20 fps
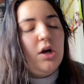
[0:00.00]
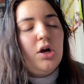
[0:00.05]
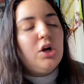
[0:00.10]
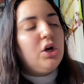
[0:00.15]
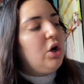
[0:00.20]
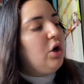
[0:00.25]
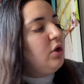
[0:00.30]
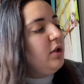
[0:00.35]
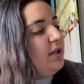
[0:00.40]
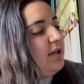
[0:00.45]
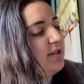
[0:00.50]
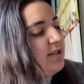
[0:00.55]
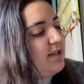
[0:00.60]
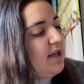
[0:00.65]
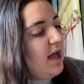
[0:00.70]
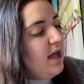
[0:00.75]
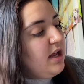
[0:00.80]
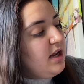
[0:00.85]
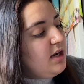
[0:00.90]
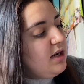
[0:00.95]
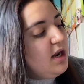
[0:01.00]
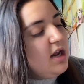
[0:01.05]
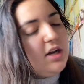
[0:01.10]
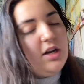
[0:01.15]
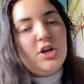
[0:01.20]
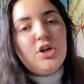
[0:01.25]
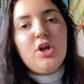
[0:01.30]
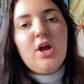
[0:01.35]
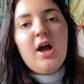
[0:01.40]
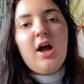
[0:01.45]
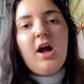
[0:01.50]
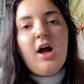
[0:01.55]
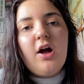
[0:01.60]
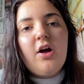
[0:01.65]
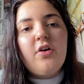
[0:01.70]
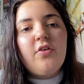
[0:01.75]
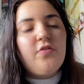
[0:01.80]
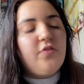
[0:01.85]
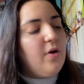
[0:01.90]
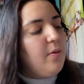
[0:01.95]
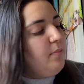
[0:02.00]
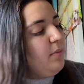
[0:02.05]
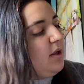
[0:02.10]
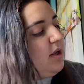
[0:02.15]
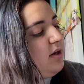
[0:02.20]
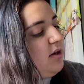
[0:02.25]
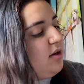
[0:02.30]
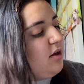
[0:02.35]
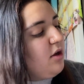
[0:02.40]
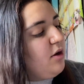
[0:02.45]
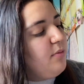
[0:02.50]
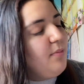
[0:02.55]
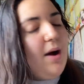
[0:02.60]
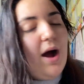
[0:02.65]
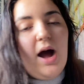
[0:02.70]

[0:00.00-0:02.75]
culling setting, and you have a medium